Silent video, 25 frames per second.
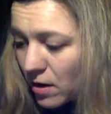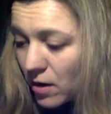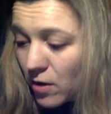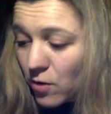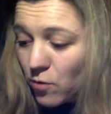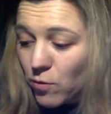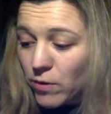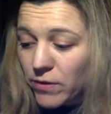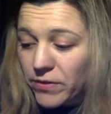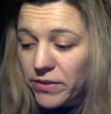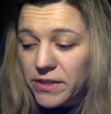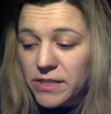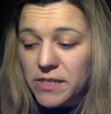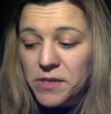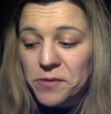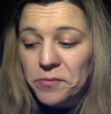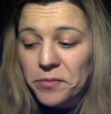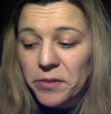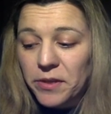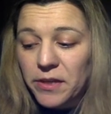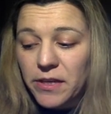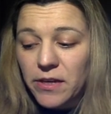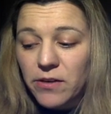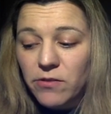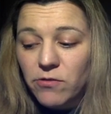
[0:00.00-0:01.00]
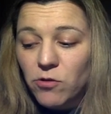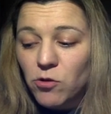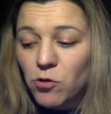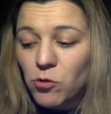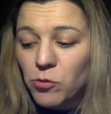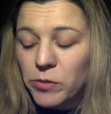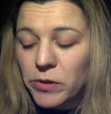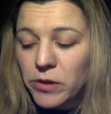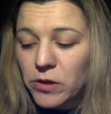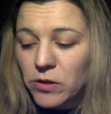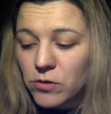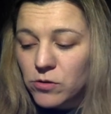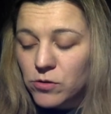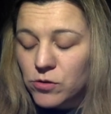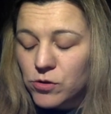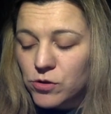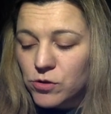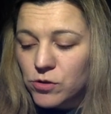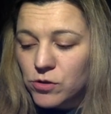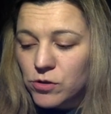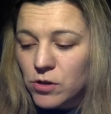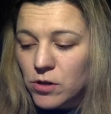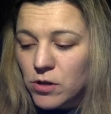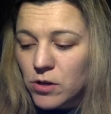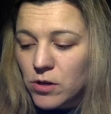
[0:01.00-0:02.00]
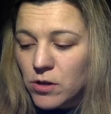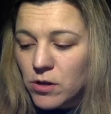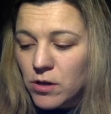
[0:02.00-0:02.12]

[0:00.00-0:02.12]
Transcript: R1 doesn't play a role because